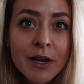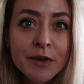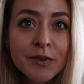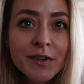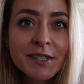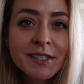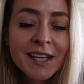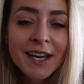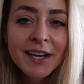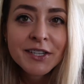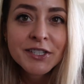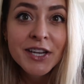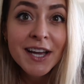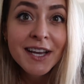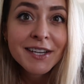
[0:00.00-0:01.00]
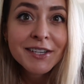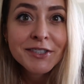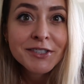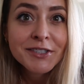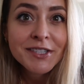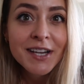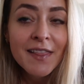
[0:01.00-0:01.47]
breakfast, get her
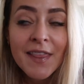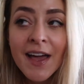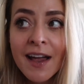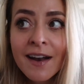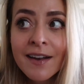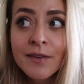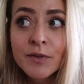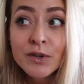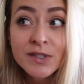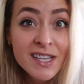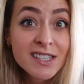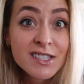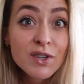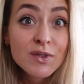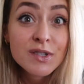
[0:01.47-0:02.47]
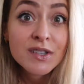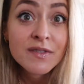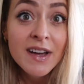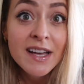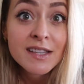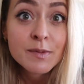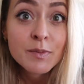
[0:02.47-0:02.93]
changed, and then I've got to take the dog to the
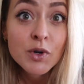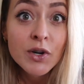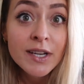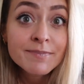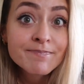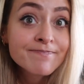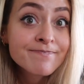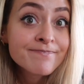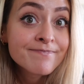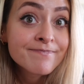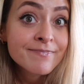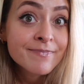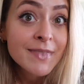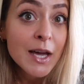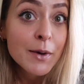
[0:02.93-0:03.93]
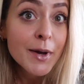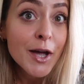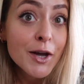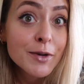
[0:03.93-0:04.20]
vet this morning. There we